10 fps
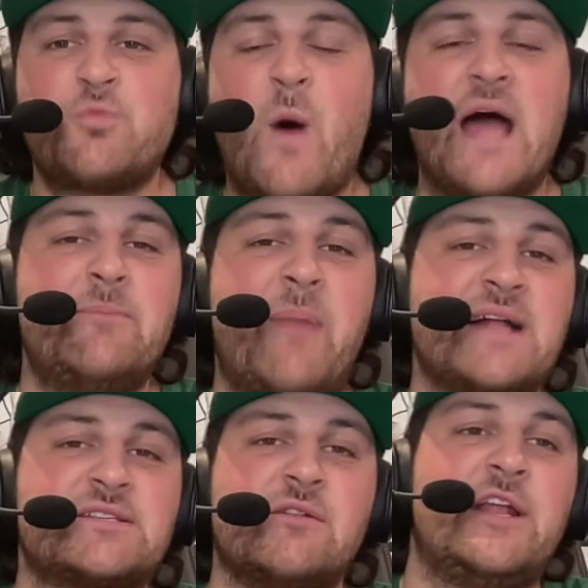why he
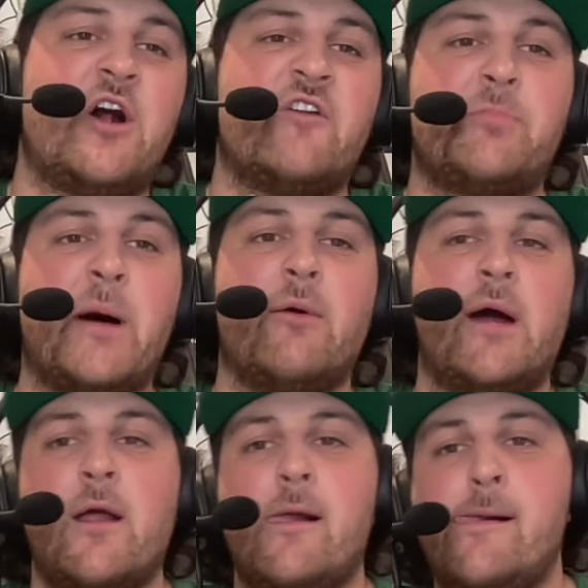bats leadoff, by the
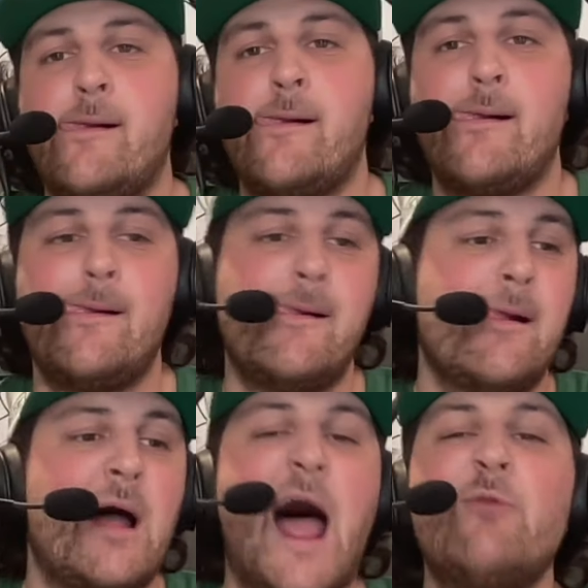way.
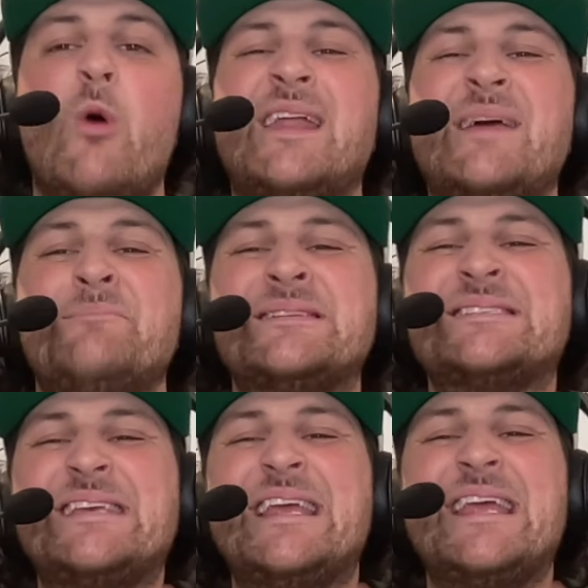I want him to
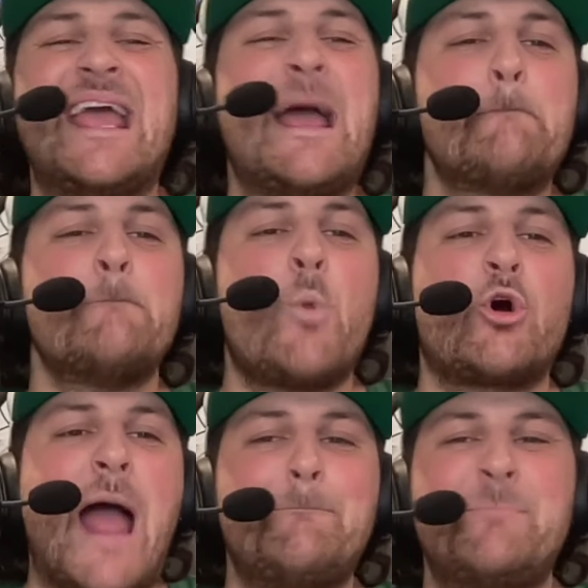see
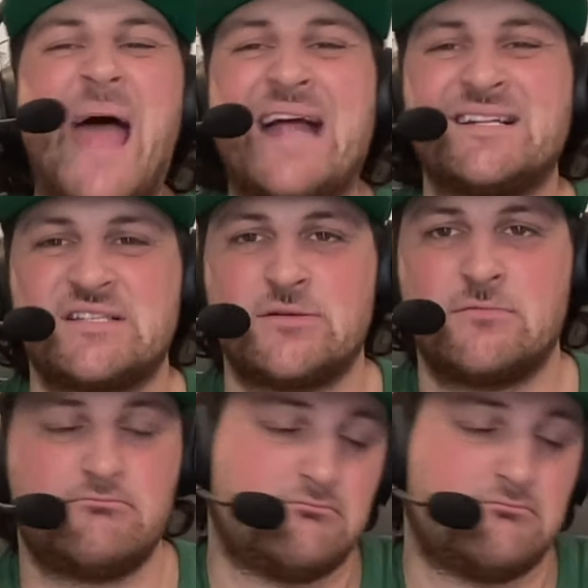more at-bats.